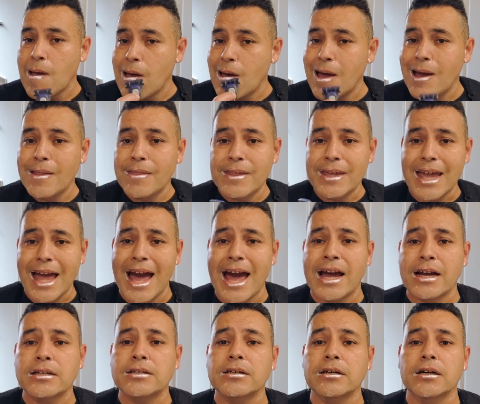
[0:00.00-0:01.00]
And the
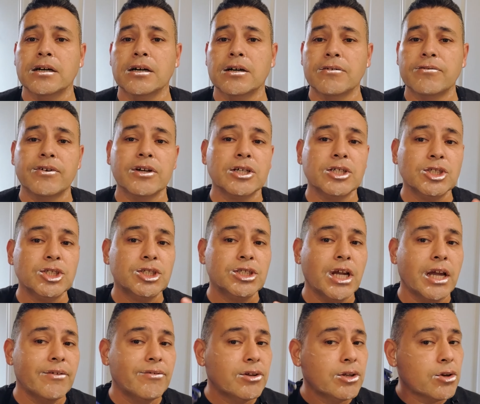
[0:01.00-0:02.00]
act of
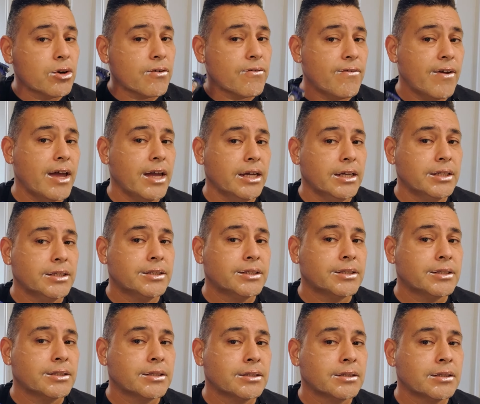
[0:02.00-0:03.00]
shaving your
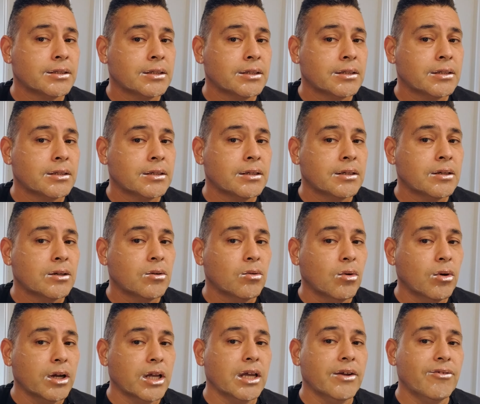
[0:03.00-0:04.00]
face
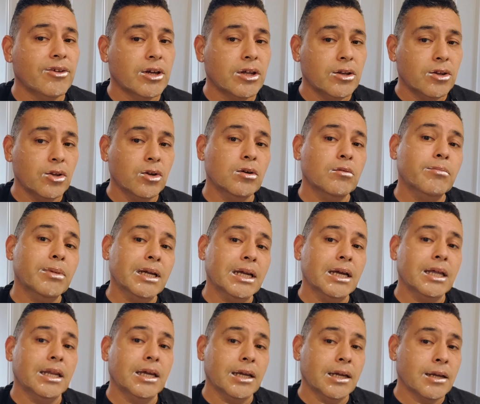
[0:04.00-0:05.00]
will give you a new
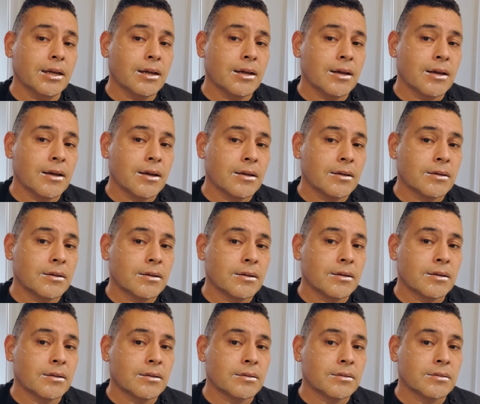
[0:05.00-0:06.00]
beginning
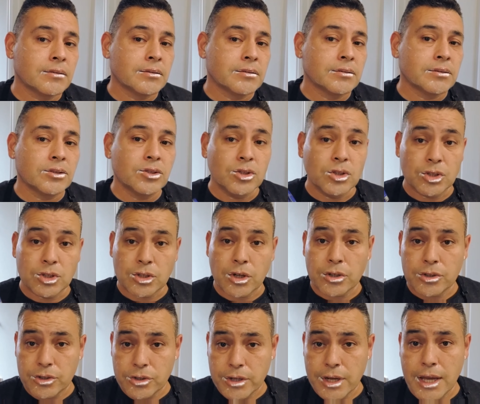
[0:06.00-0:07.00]
to
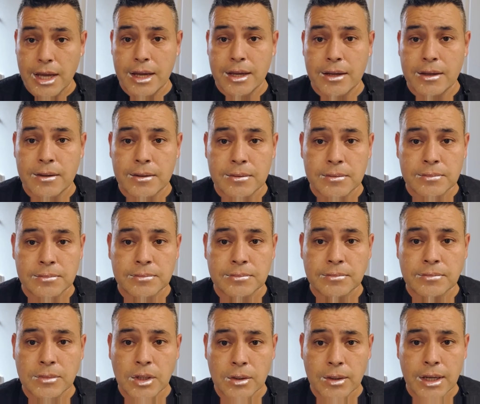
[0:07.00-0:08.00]
start your day.
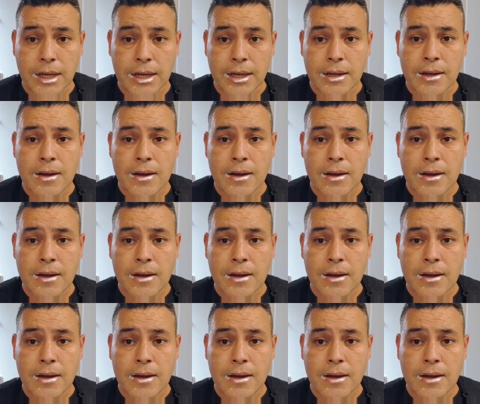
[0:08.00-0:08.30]
Okay?